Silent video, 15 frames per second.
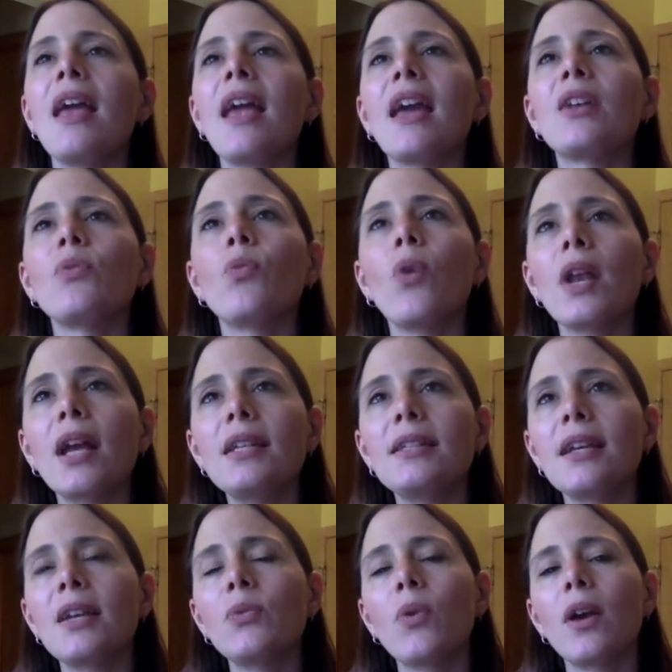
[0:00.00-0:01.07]
And what I
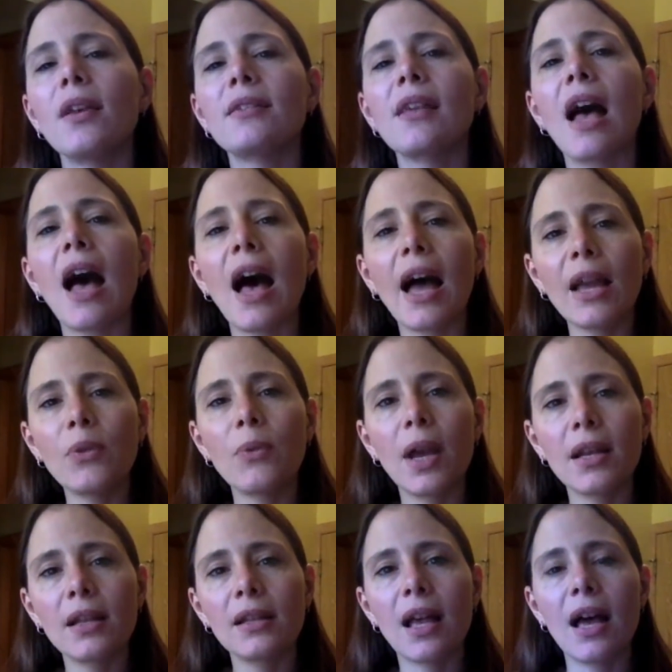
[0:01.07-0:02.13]
did was I
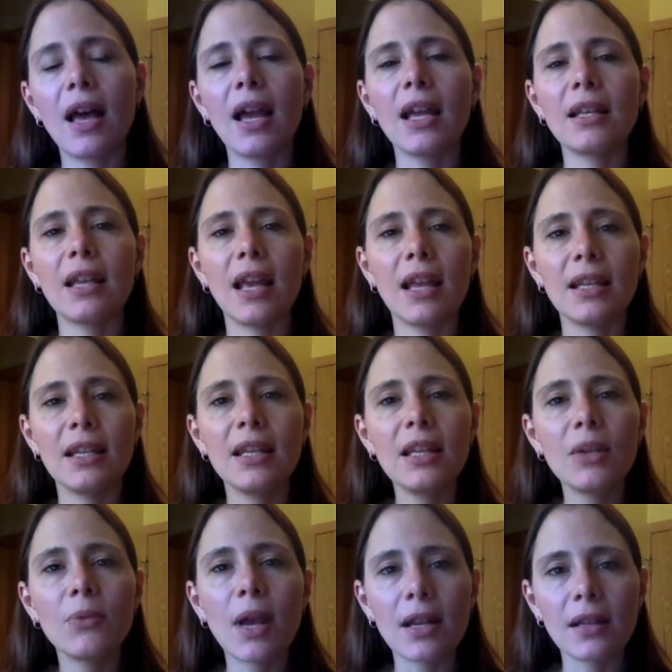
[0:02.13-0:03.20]
read a line and
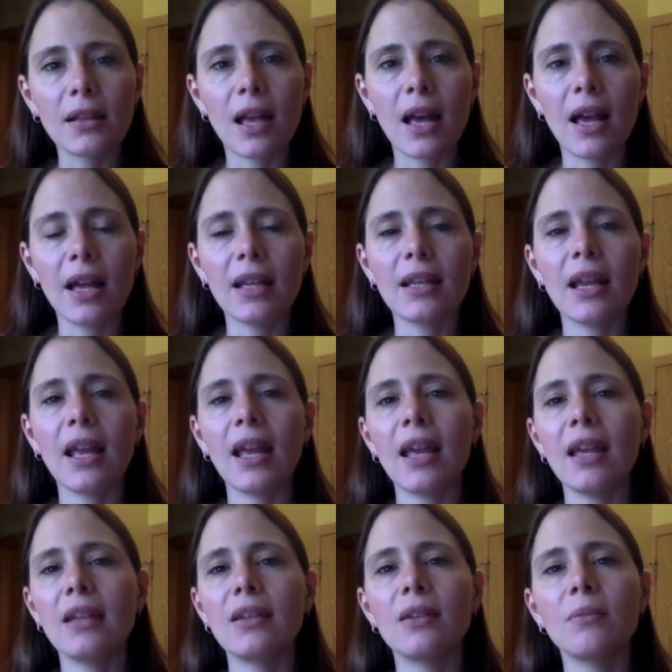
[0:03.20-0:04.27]
he read a line,
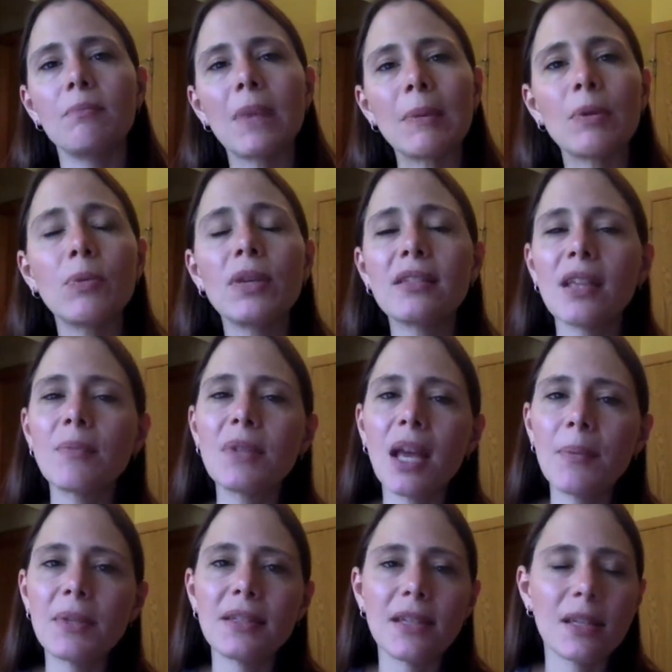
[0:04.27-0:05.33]
and maybe we
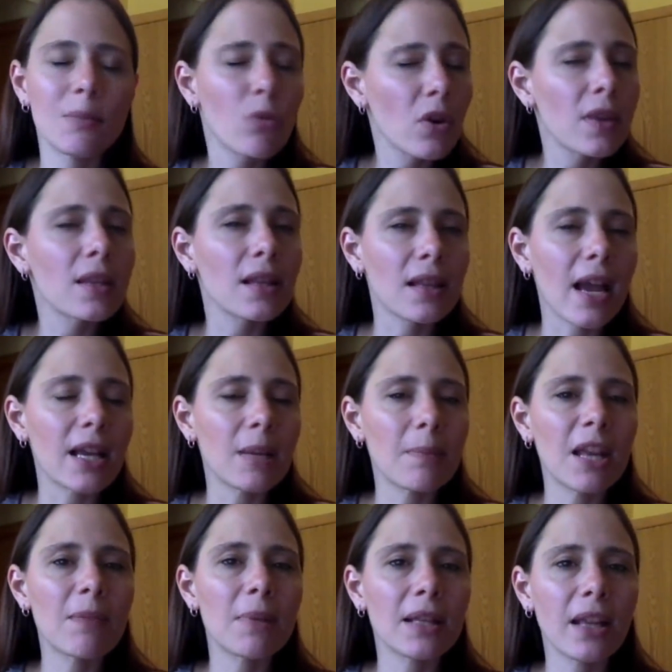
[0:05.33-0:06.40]
sometimes did more than a line. It
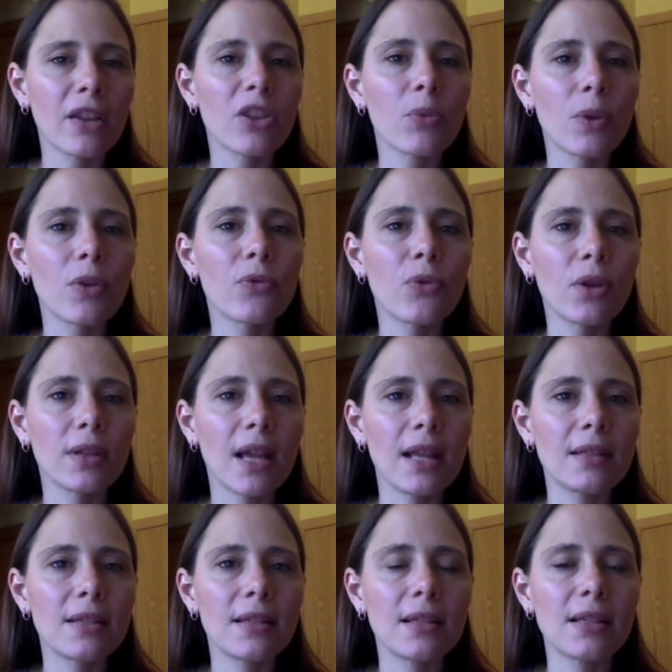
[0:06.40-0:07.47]
may have been like 3 or 4
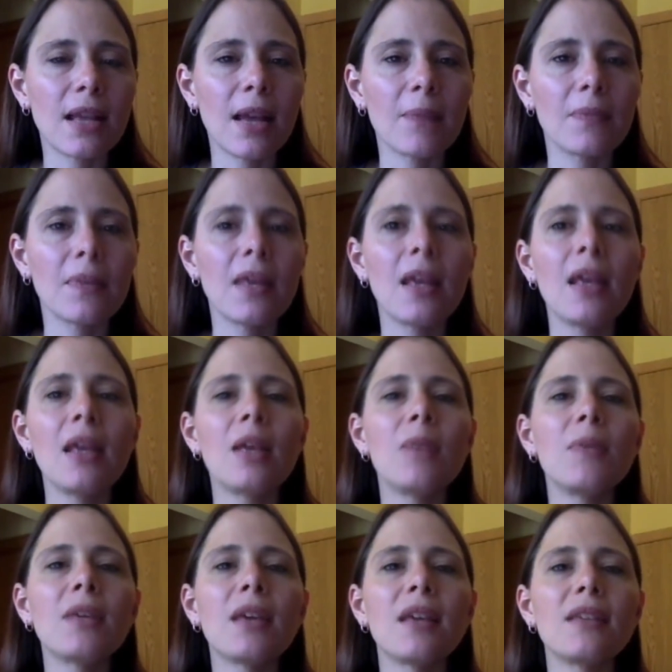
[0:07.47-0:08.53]
lines at a time.
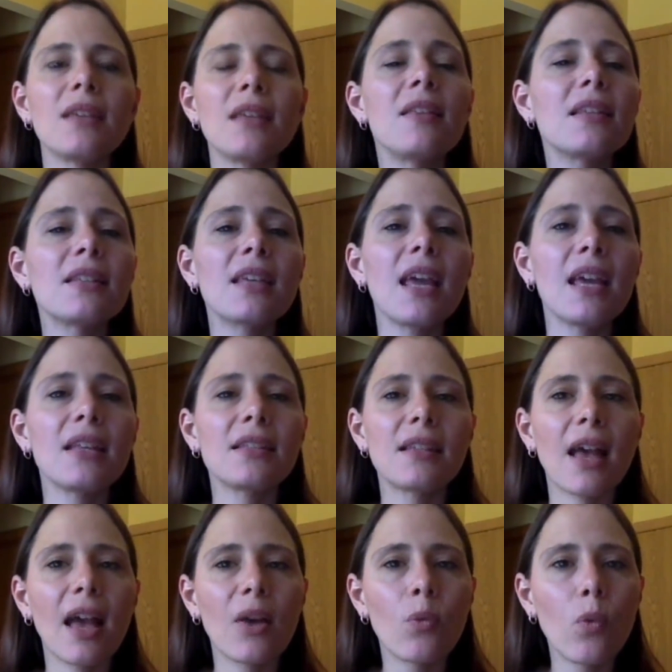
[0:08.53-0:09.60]
Because in this
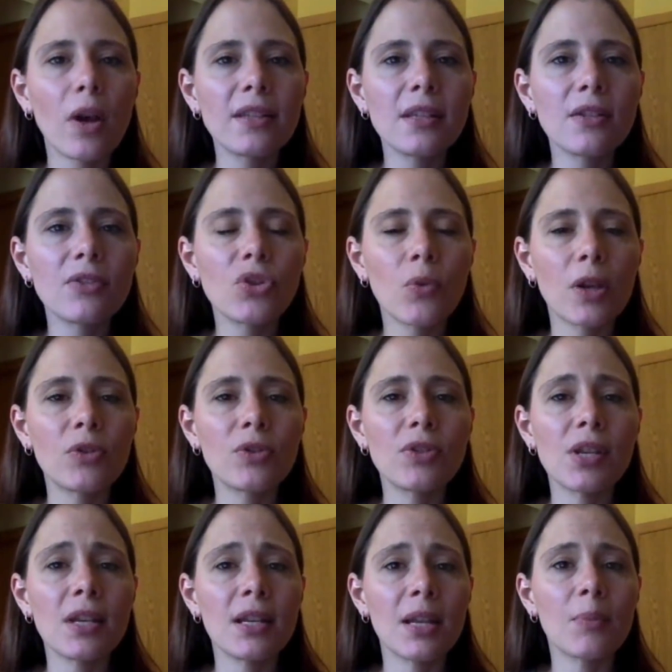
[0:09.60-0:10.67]
case, I wasn't so
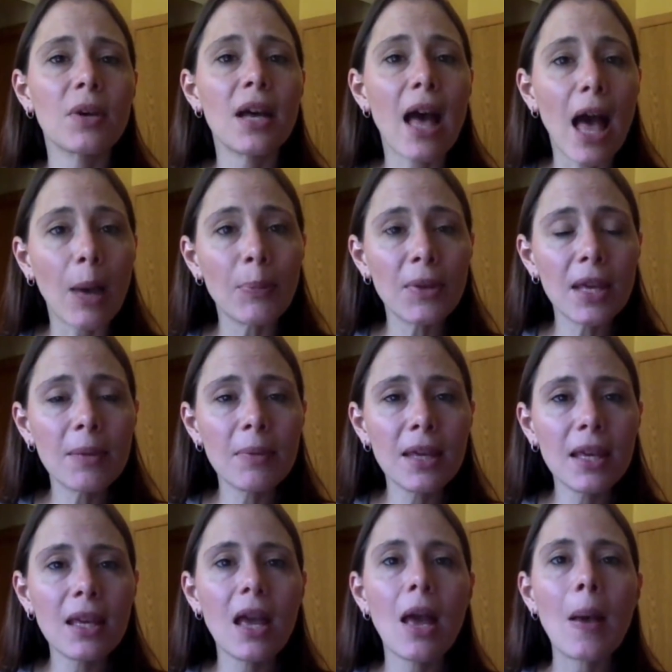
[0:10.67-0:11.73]
interested in him copying
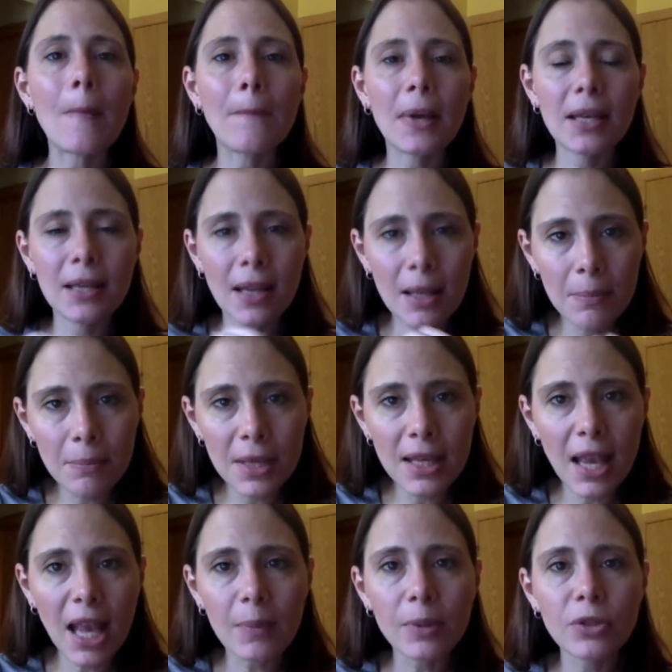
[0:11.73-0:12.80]
me, but in him
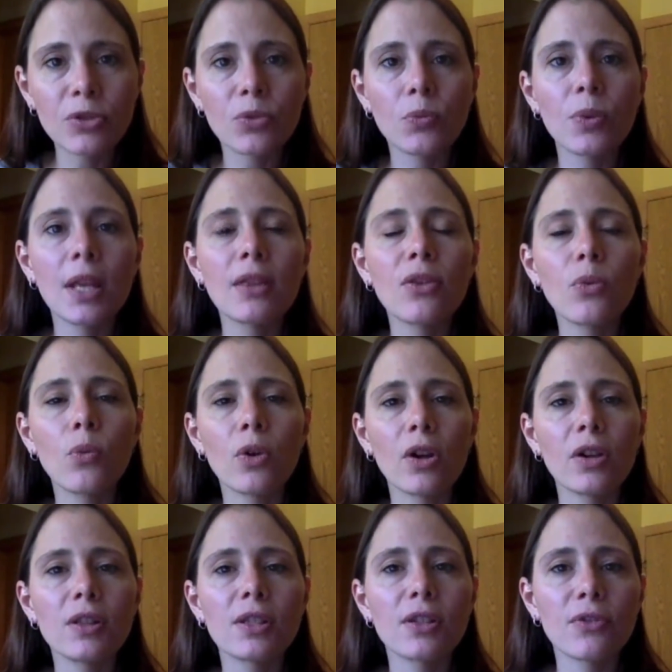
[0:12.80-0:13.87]
being able to read the
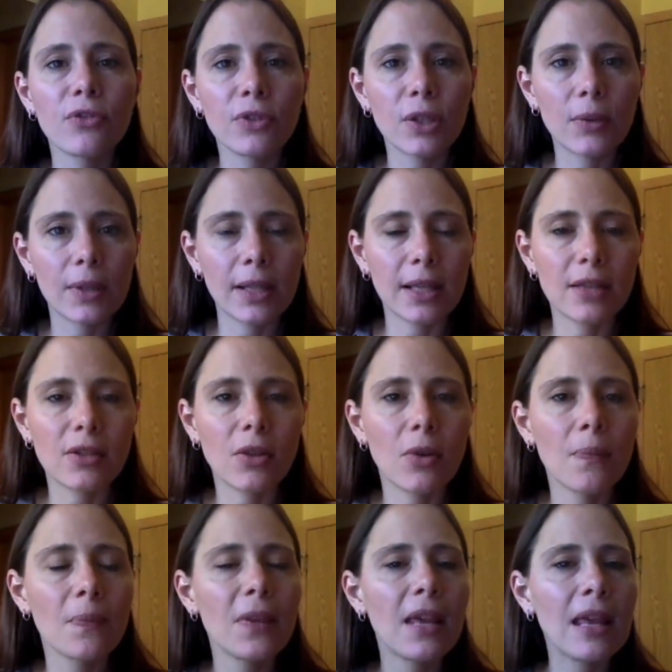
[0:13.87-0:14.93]
words fluently.
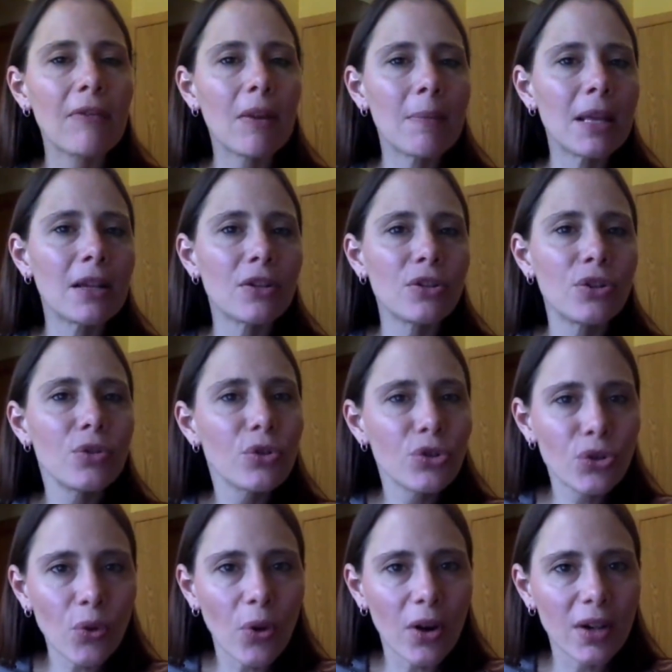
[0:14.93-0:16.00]
So if I made it too
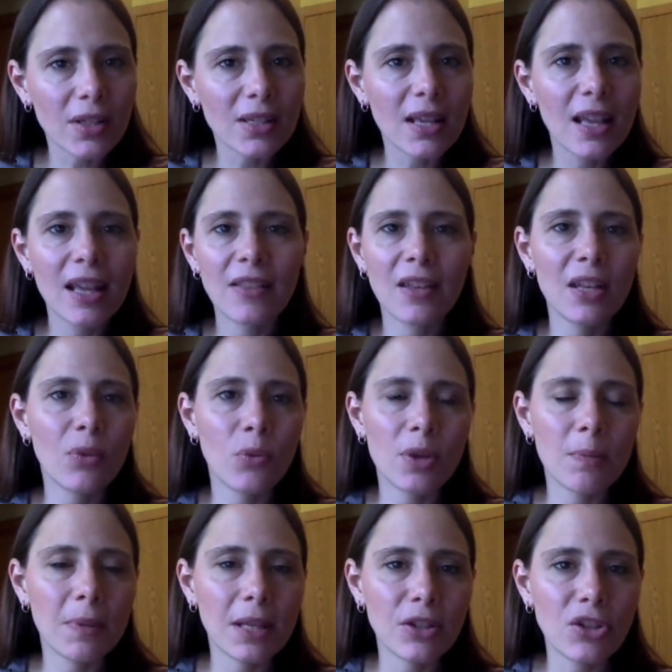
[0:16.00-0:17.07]
short, then it
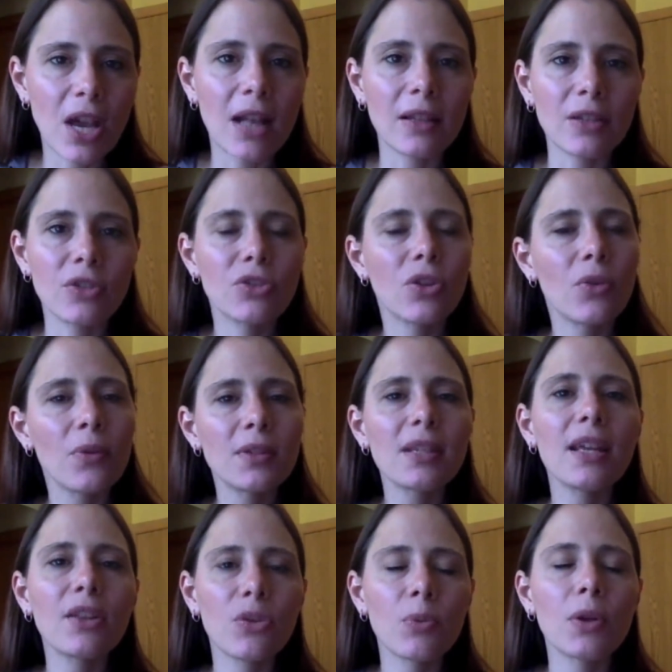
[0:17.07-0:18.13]
wouldn't be a challenge. So it was
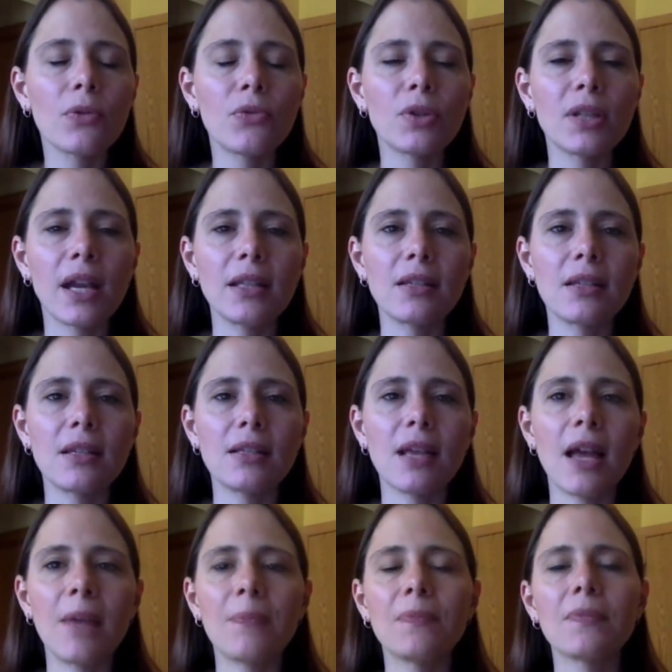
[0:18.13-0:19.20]
like 3 or 4 lines at a
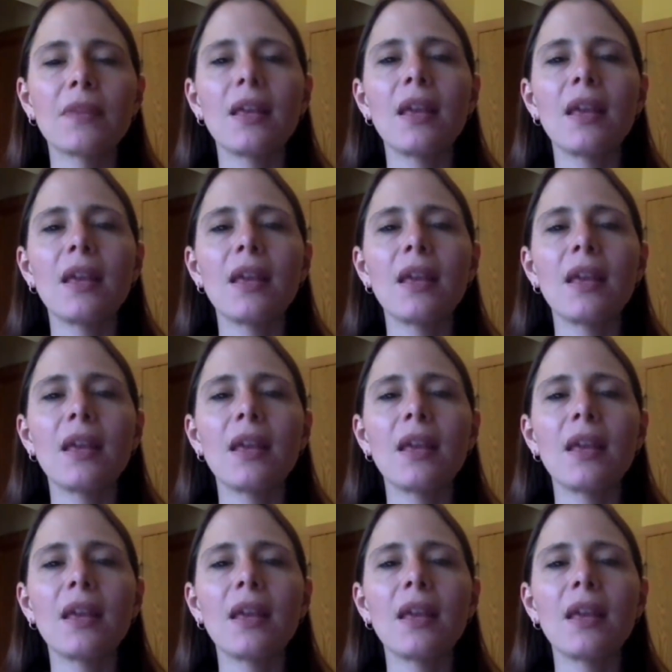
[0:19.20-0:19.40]
time.